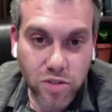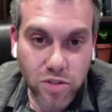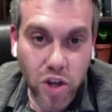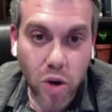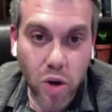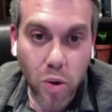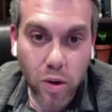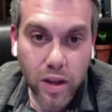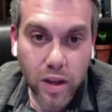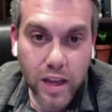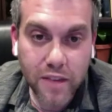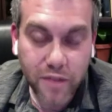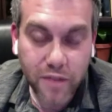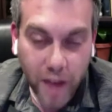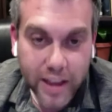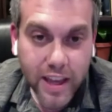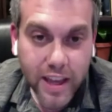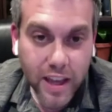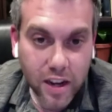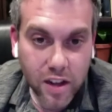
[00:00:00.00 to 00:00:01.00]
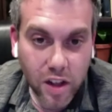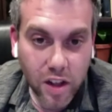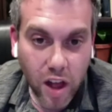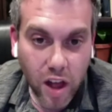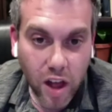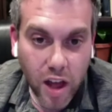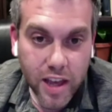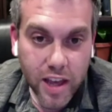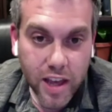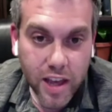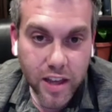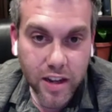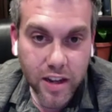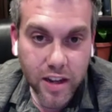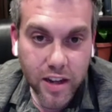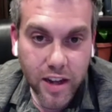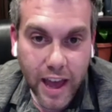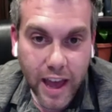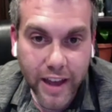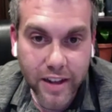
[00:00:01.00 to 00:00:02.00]
So if I get a client
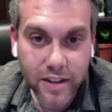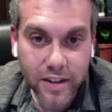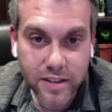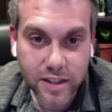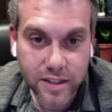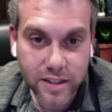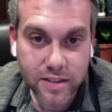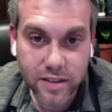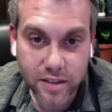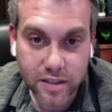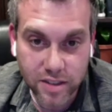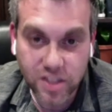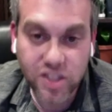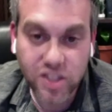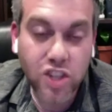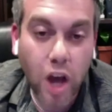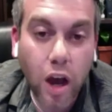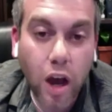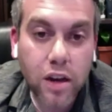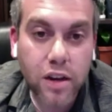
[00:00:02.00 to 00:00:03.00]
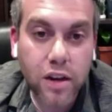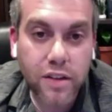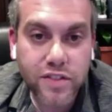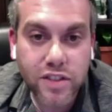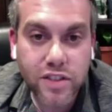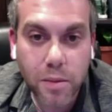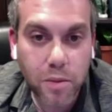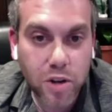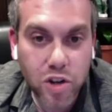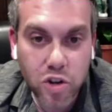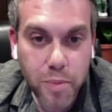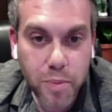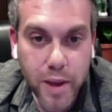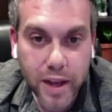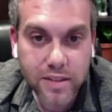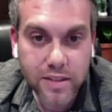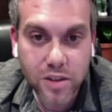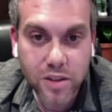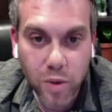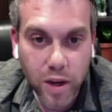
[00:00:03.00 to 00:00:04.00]
and it's the son of someone who
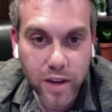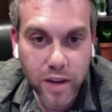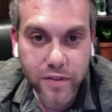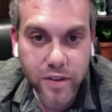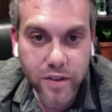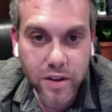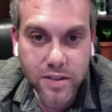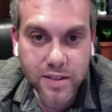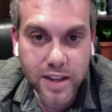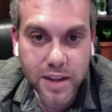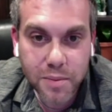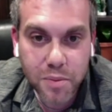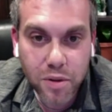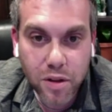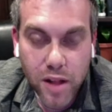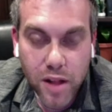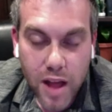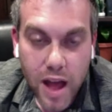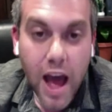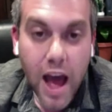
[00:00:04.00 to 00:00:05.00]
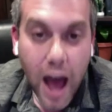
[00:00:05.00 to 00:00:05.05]
passed away, for example,